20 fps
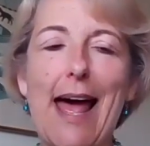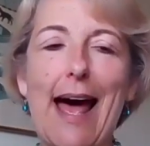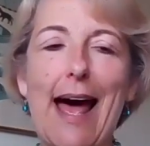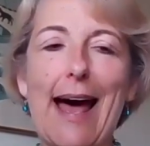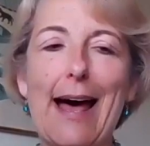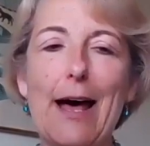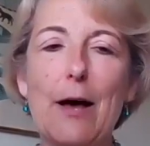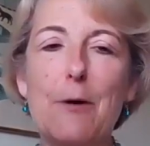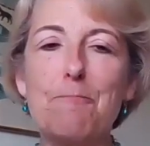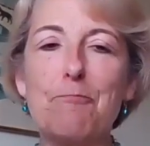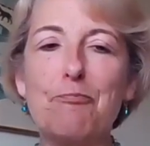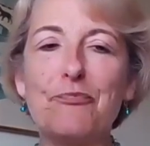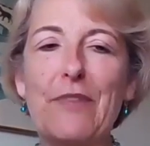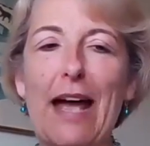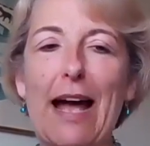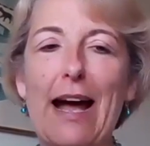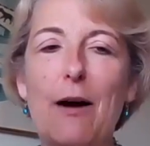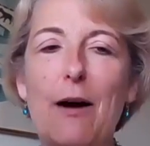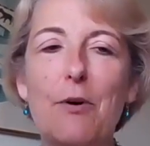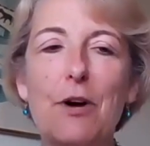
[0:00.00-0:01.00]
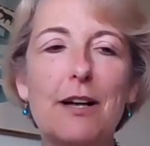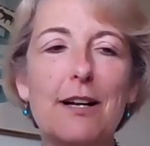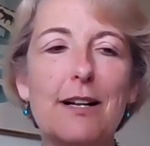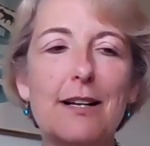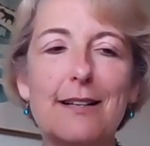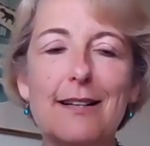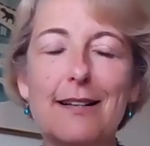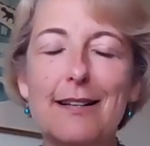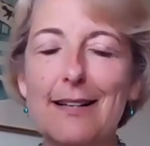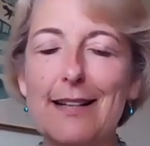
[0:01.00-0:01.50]

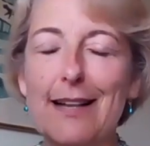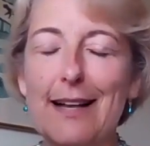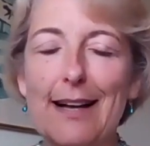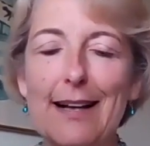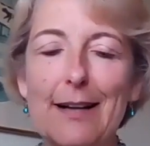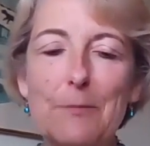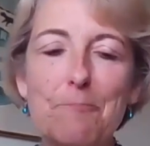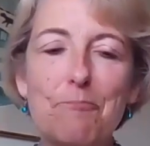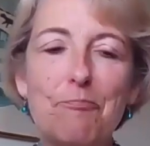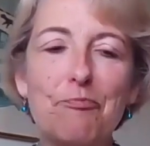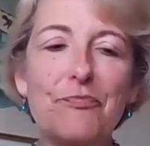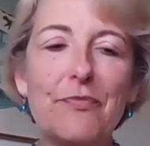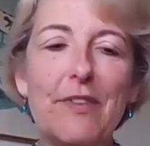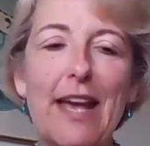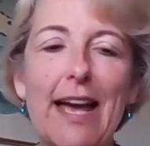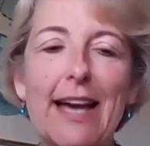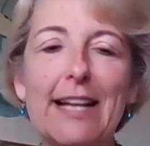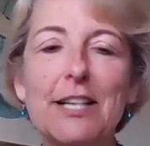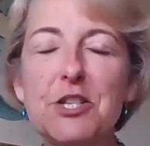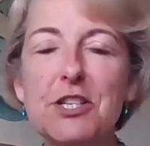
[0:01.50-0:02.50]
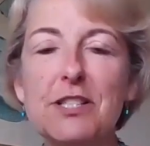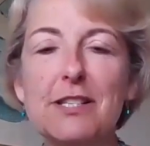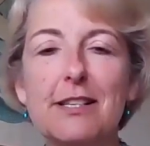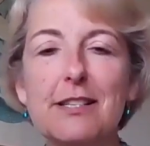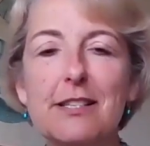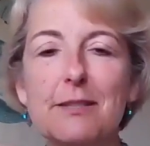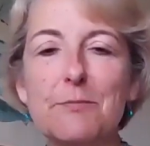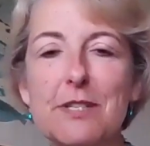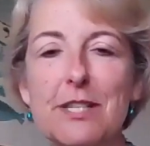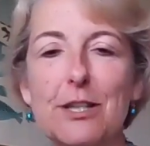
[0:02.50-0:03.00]
Our energy
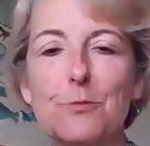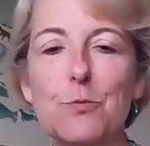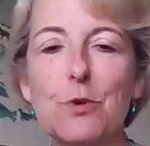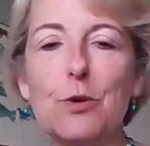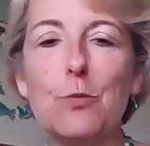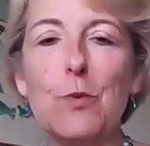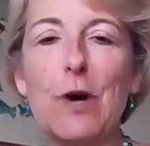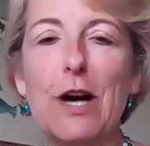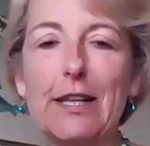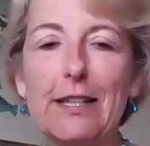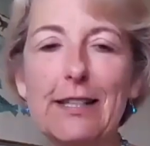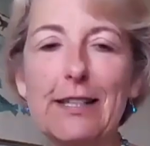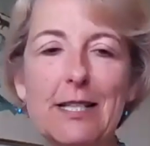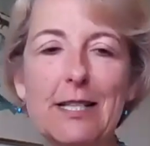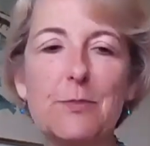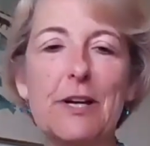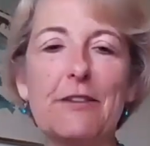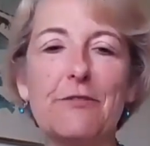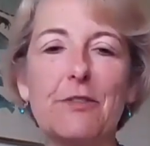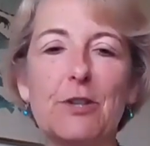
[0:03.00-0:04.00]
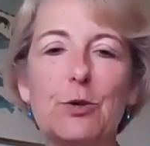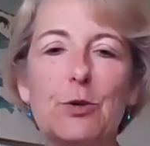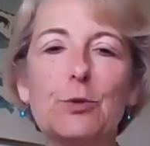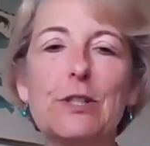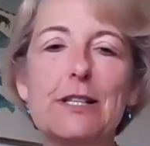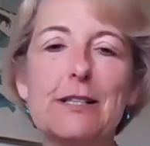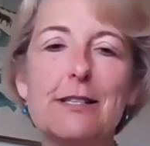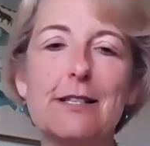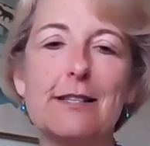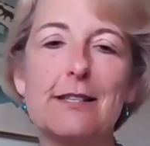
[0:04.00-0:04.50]
systems don't work well unless we have the
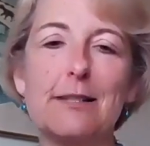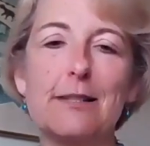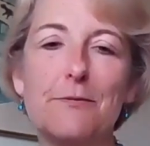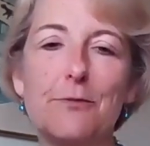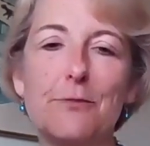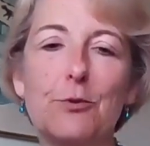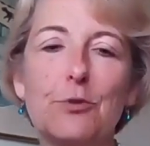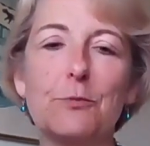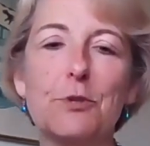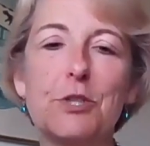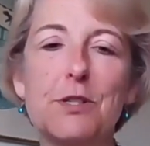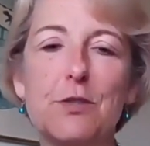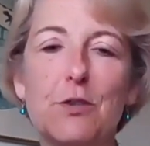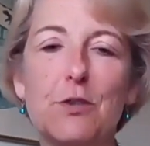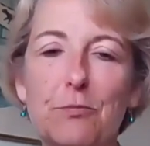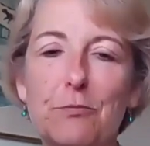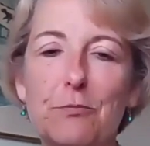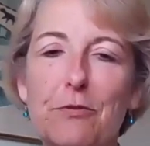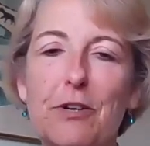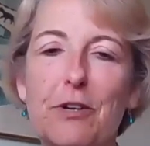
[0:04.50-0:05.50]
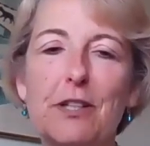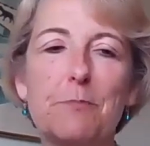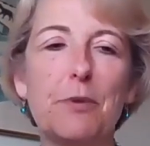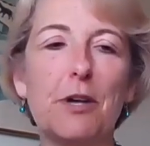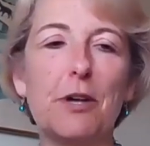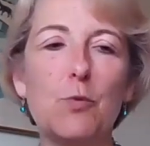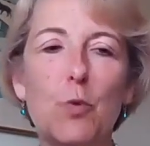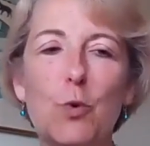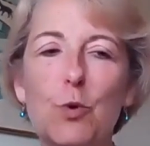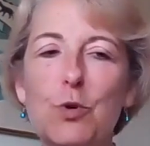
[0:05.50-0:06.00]
cooling systems for them, which is often provided
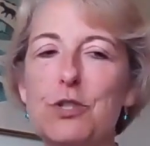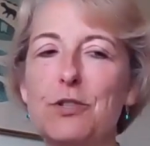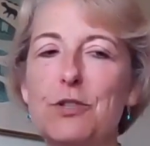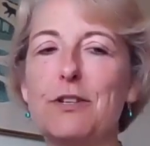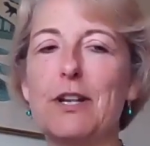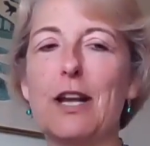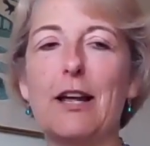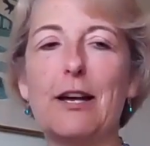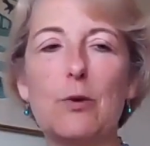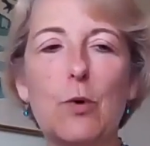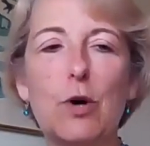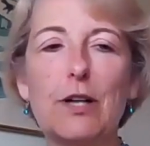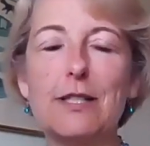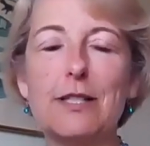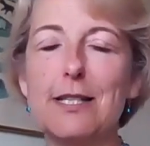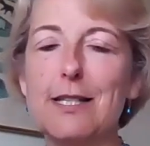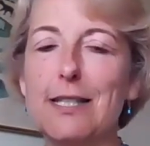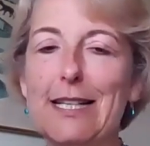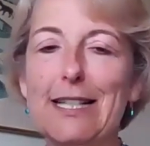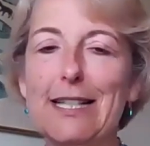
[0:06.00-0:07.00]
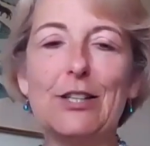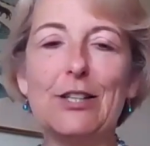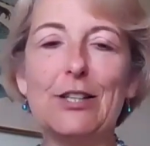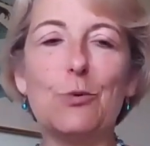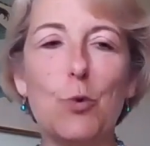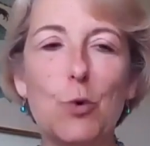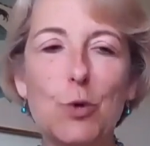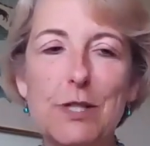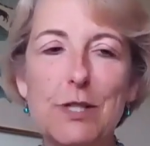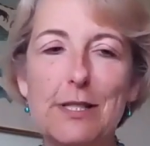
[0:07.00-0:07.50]
by water. And likewise, the
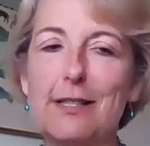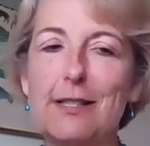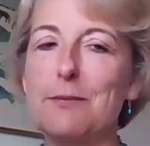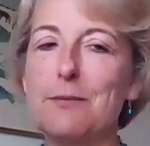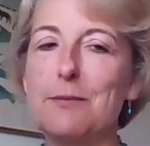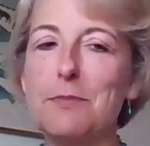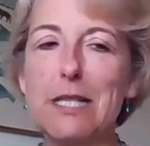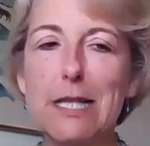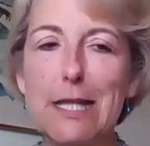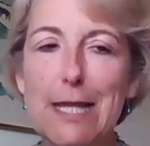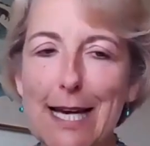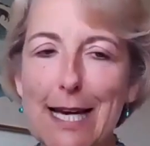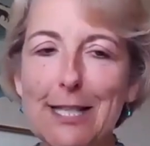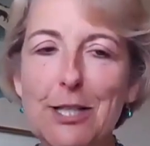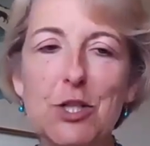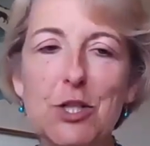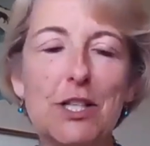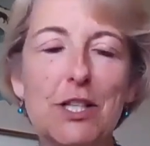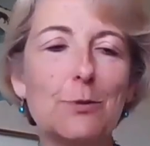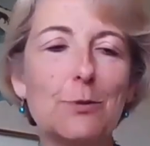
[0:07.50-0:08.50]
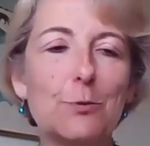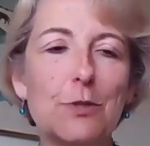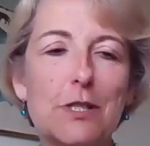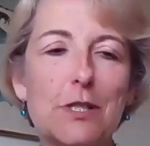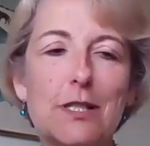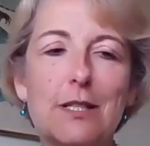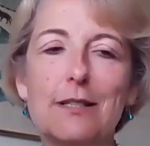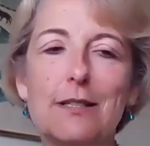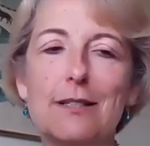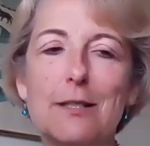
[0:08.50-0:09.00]
water systems need the energy in order
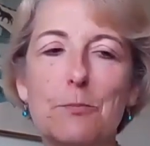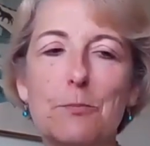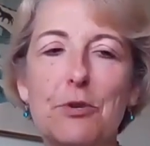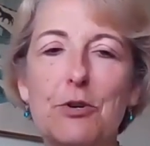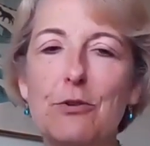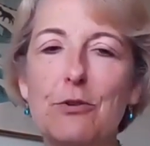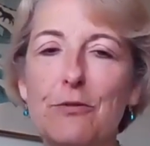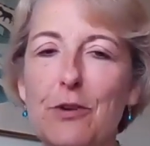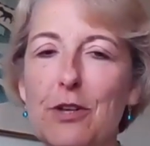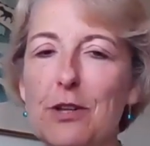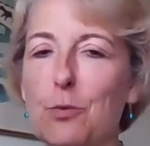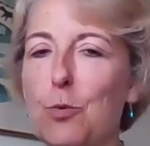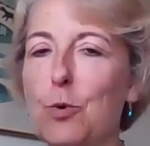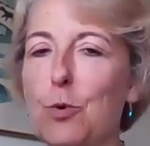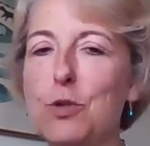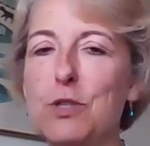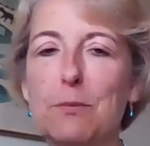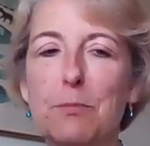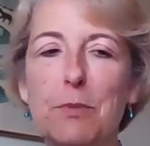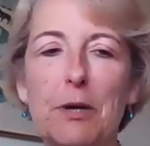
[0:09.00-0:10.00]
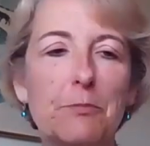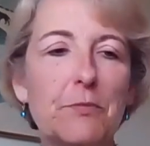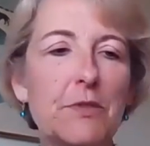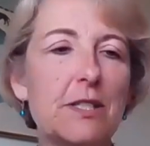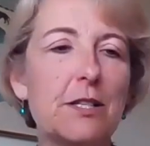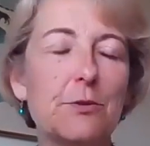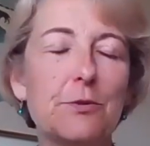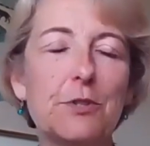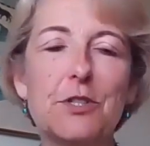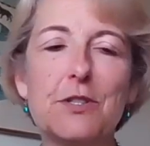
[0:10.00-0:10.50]
to purify the water, pump the
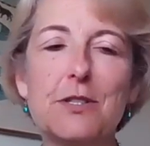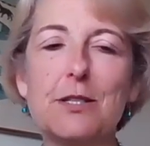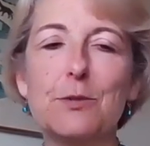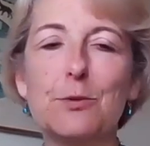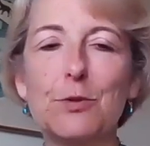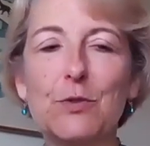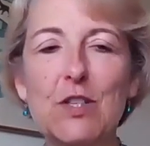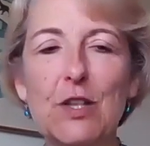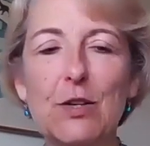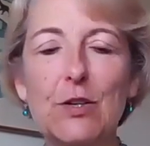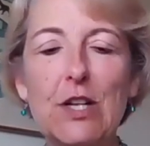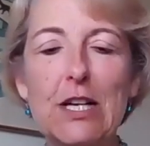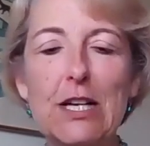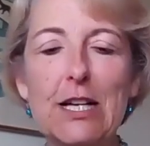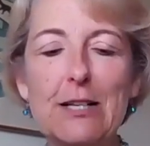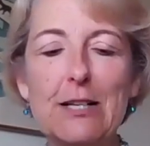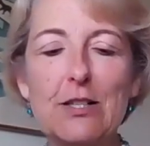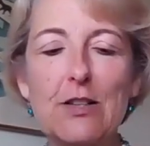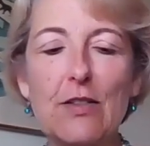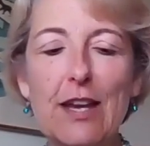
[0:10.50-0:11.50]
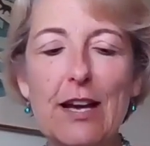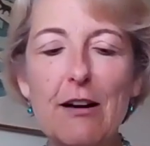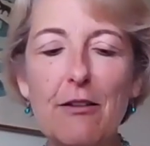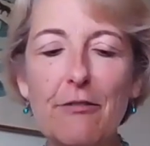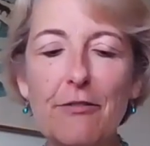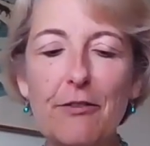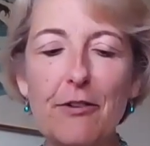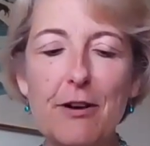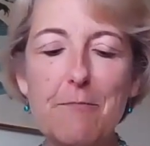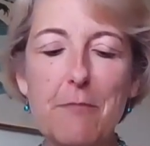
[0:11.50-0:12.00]
sewage and so on. So they are
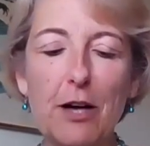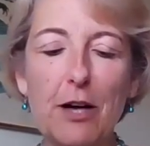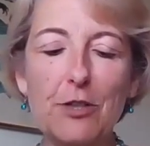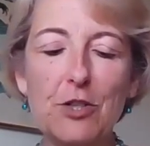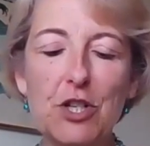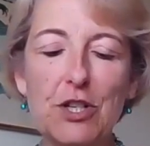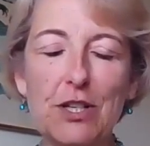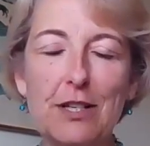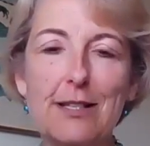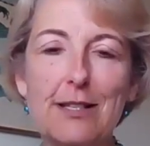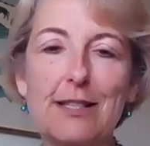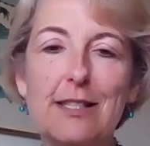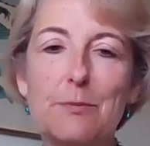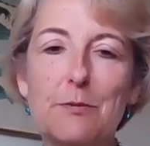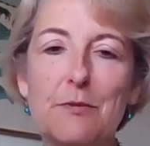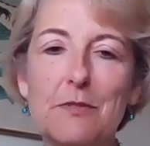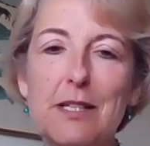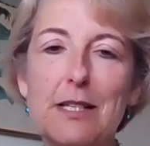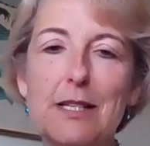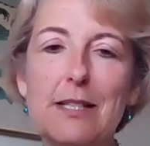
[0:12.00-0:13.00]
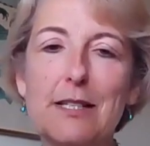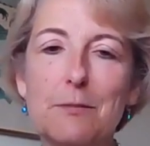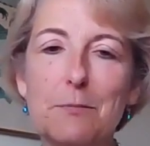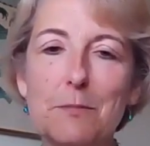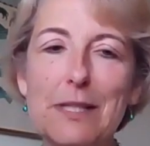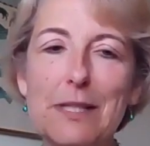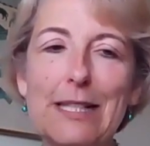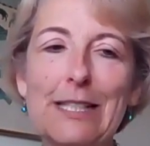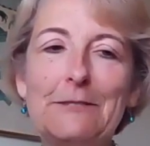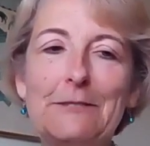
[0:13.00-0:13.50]
very much a system of
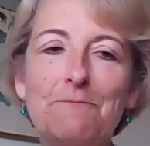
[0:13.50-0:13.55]
systems.